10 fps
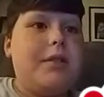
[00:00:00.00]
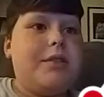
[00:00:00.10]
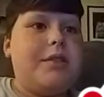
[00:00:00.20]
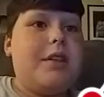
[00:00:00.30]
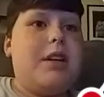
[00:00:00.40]

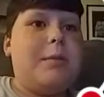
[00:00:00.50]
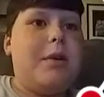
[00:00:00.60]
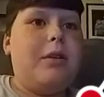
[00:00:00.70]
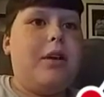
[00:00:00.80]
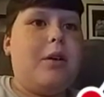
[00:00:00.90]

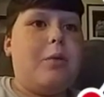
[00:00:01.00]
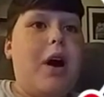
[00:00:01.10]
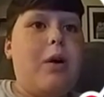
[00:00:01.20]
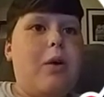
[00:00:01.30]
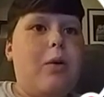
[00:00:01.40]
Stygimoloch.
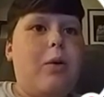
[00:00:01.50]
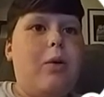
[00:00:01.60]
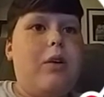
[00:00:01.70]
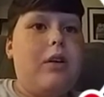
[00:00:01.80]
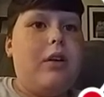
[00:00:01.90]
Whoa!
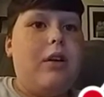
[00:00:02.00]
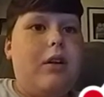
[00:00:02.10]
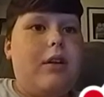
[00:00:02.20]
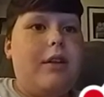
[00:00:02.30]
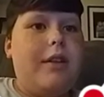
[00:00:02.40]

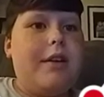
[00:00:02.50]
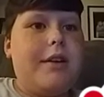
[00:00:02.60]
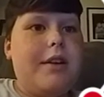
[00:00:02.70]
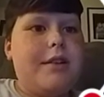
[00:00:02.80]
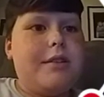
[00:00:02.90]
There it
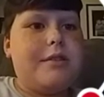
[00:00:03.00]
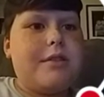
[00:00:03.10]
is.